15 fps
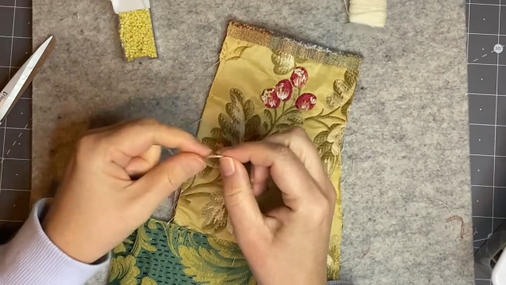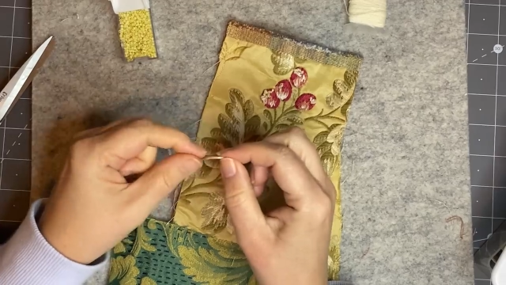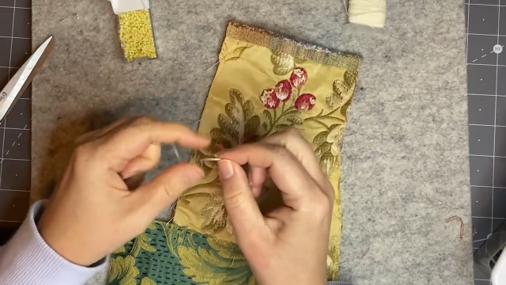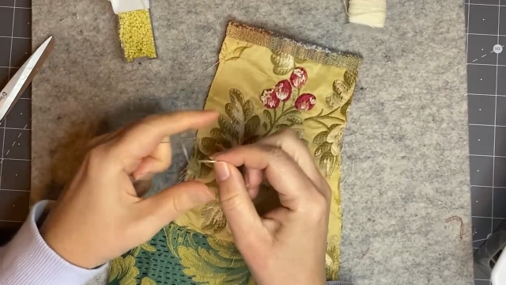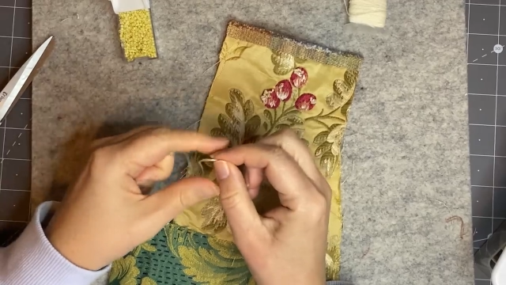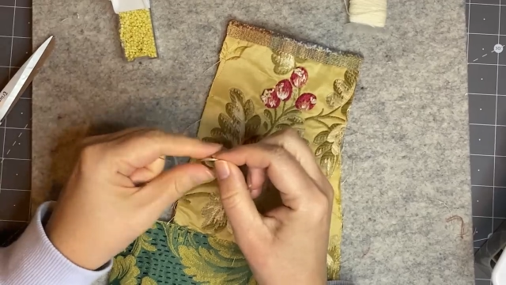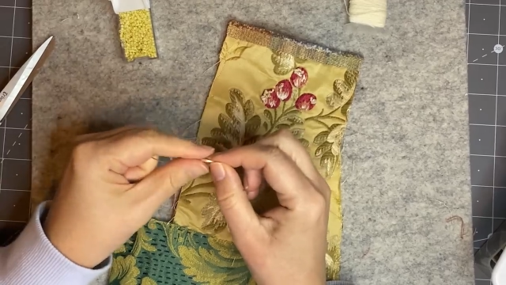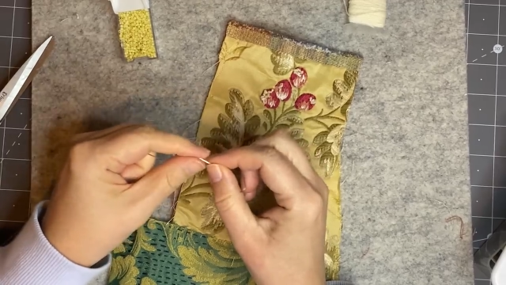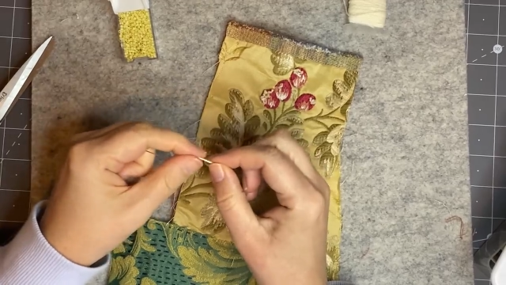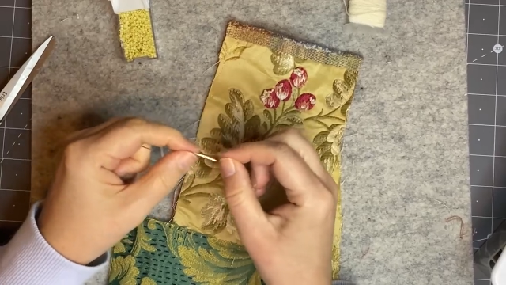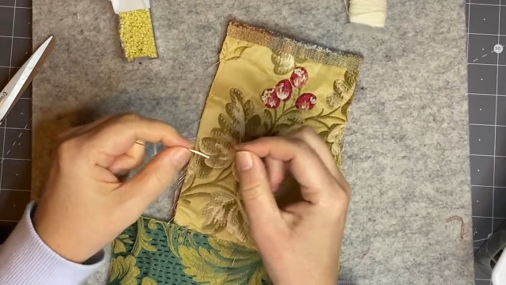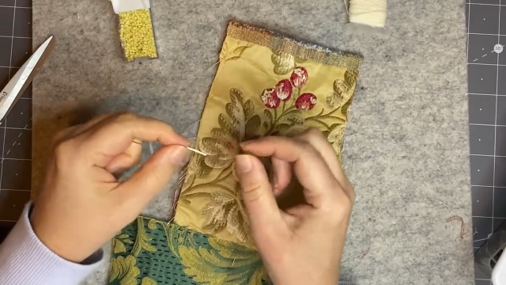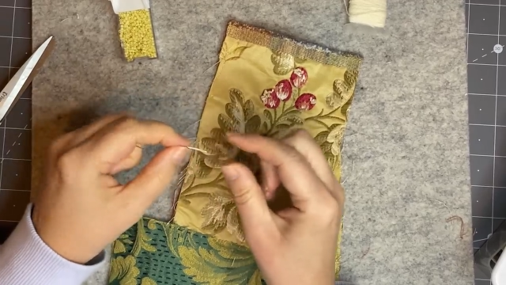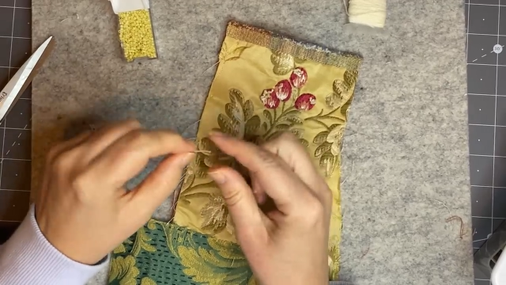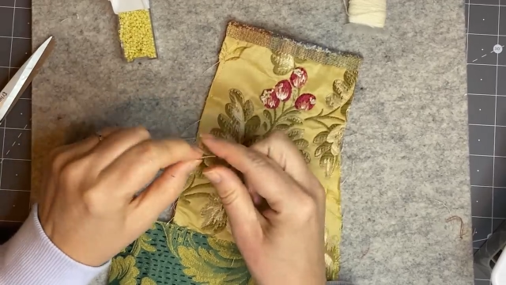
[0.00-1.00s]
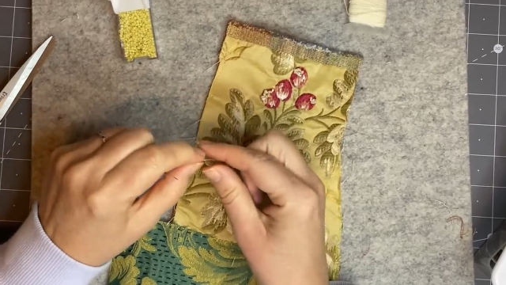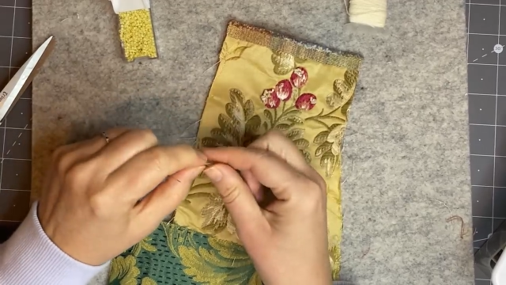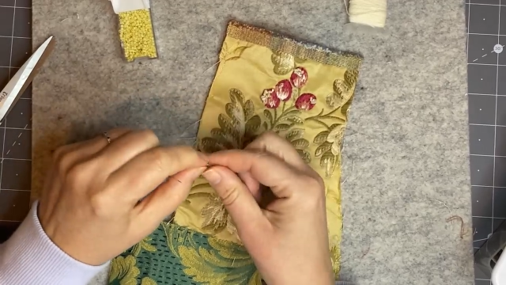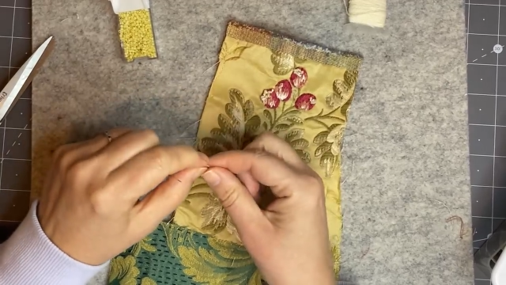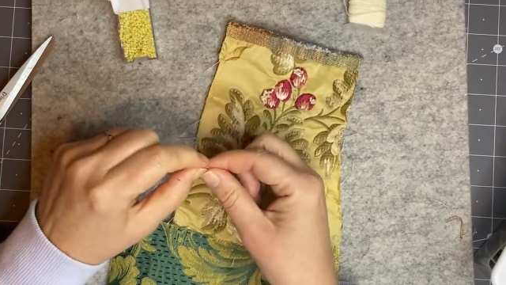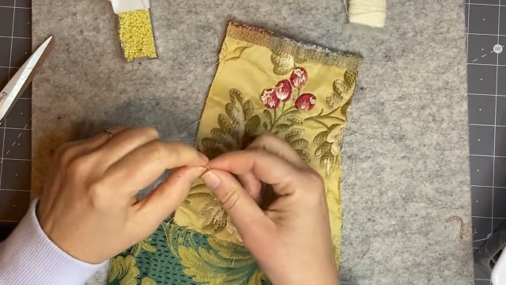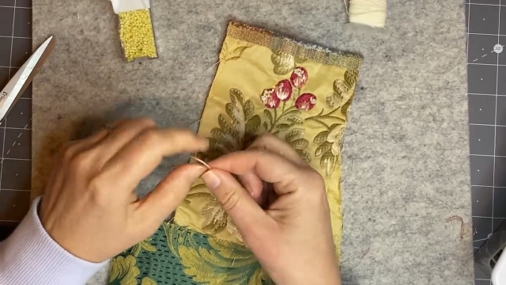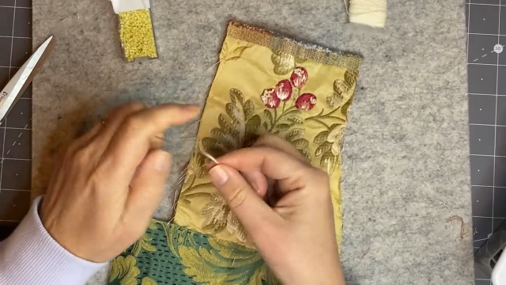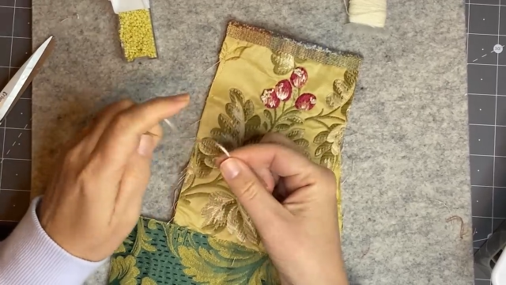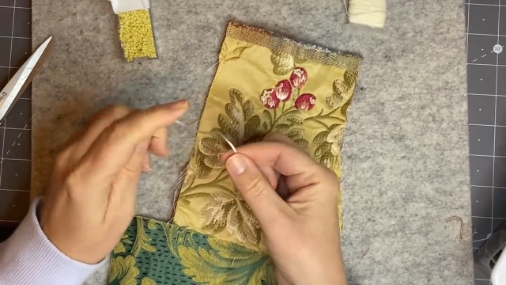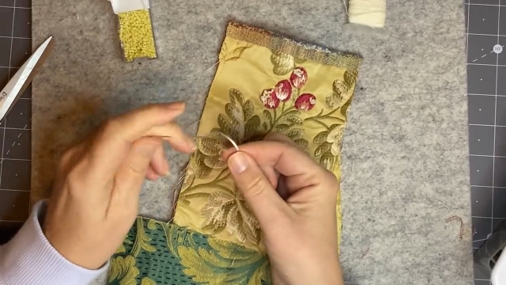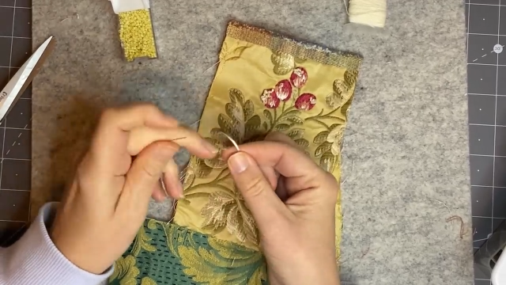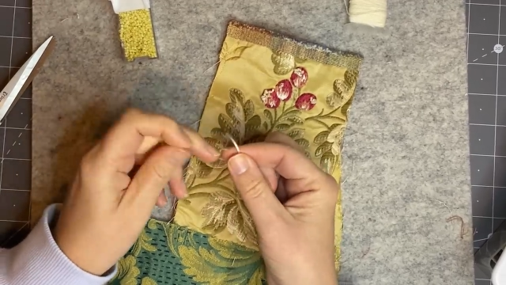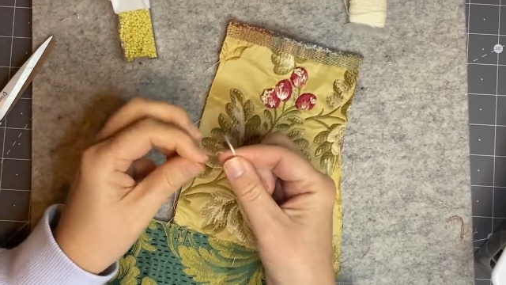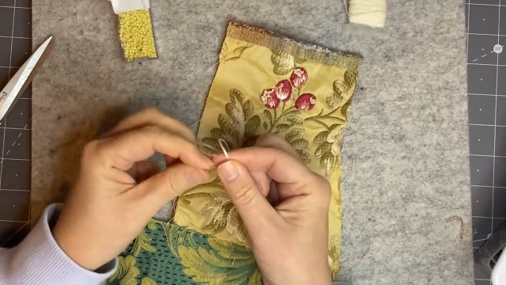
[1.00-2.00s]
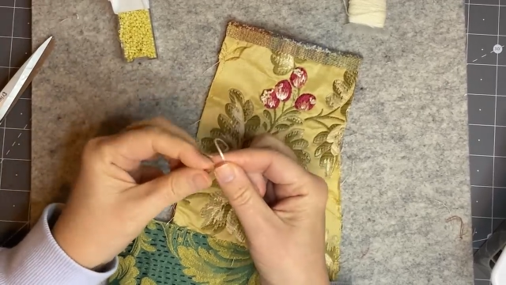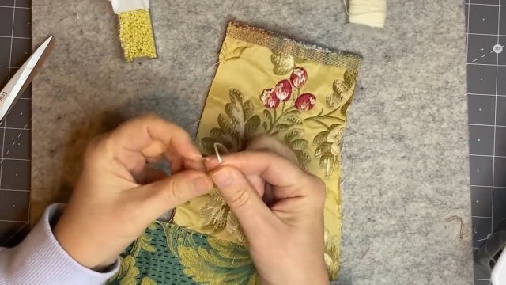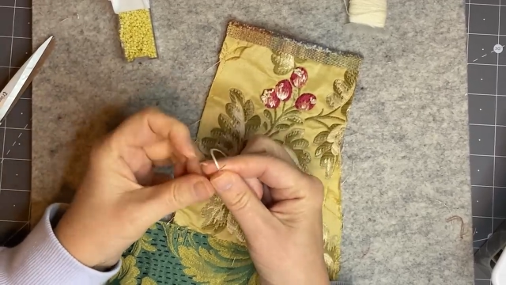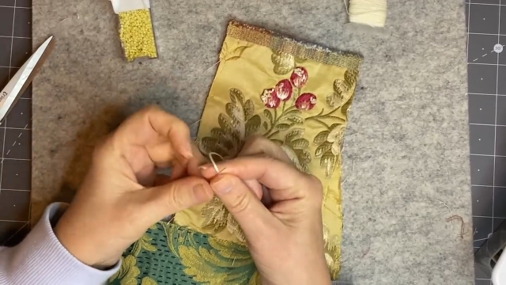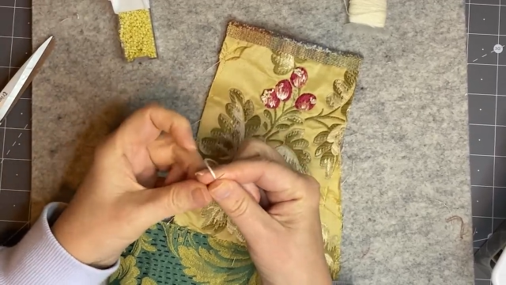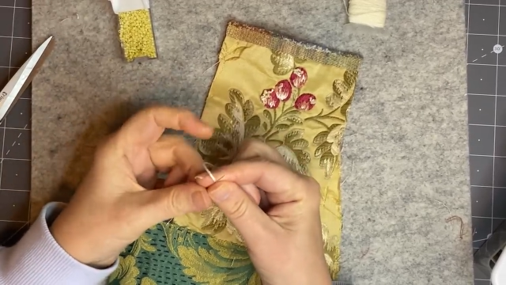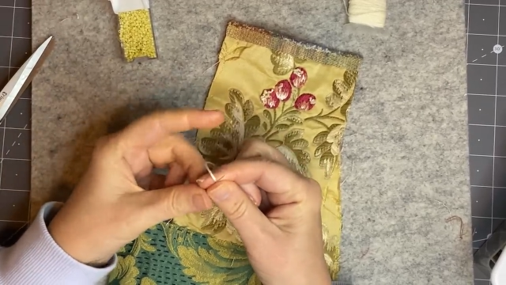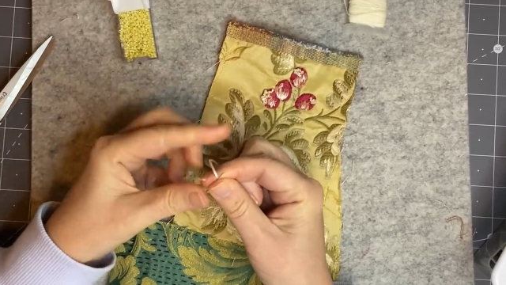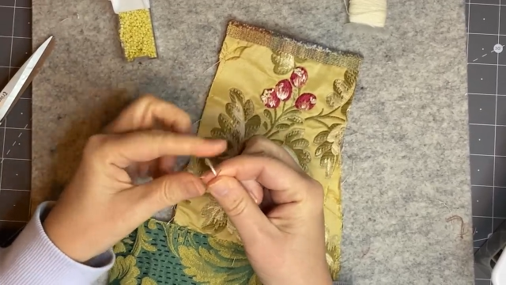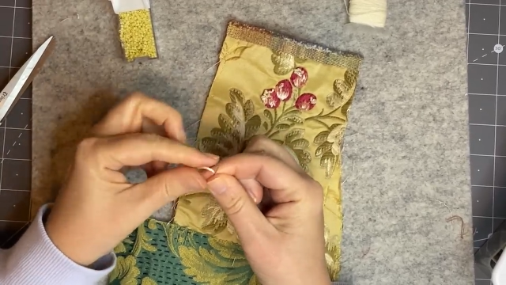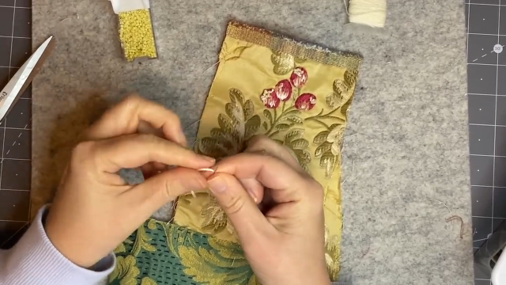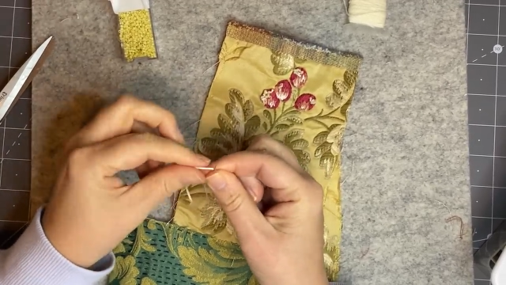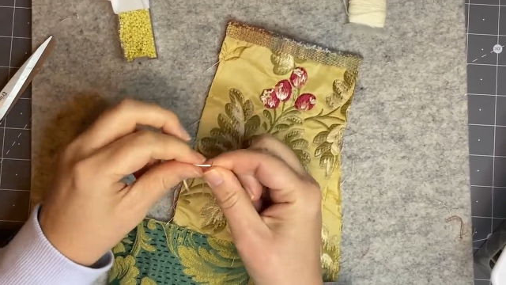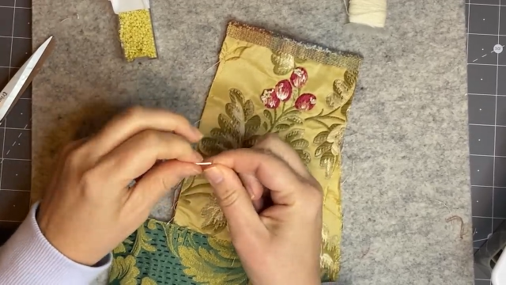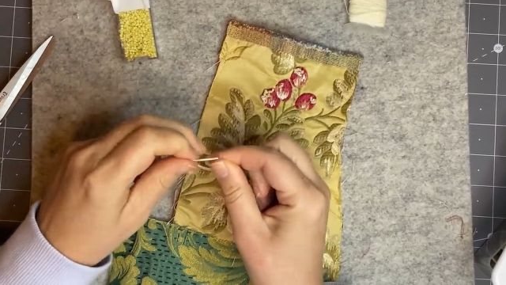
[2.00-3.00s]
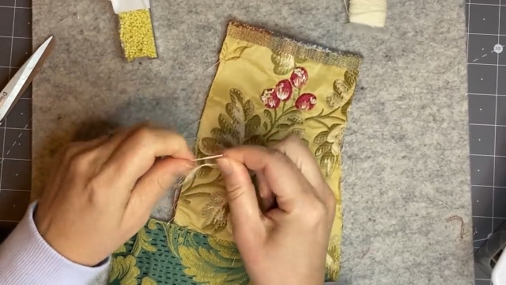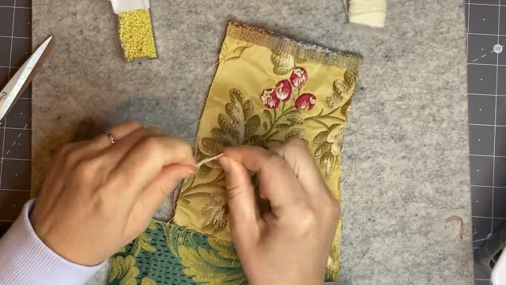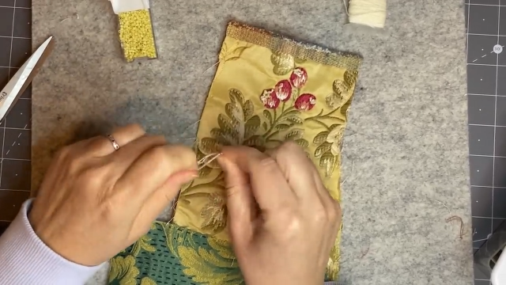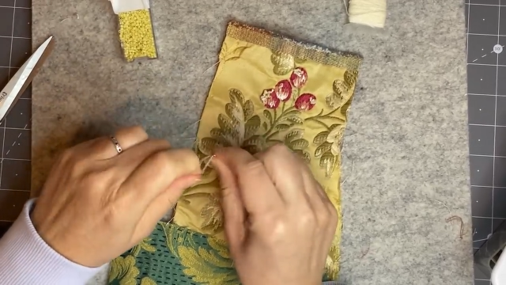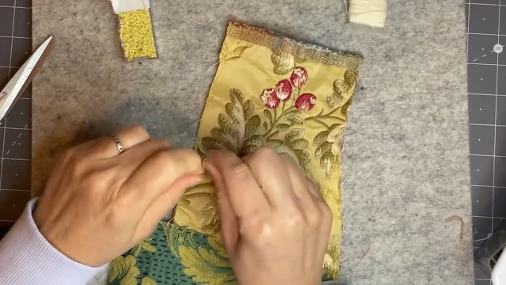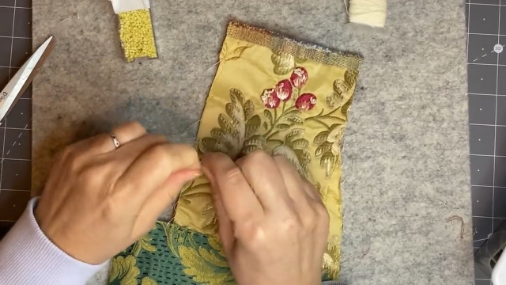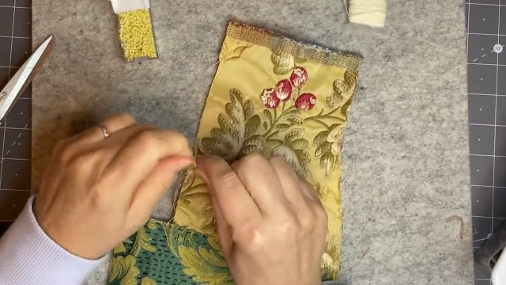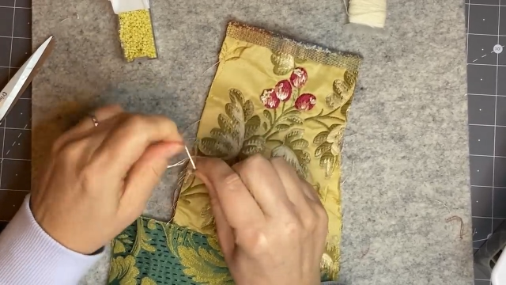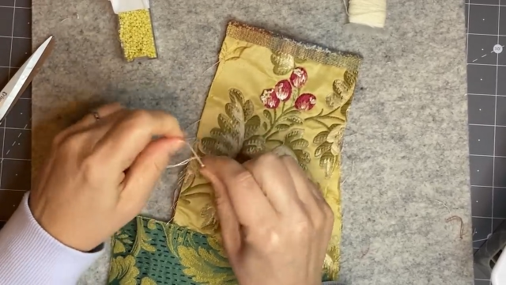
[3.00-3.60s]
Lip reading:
No face is visible, so there are no lips to read.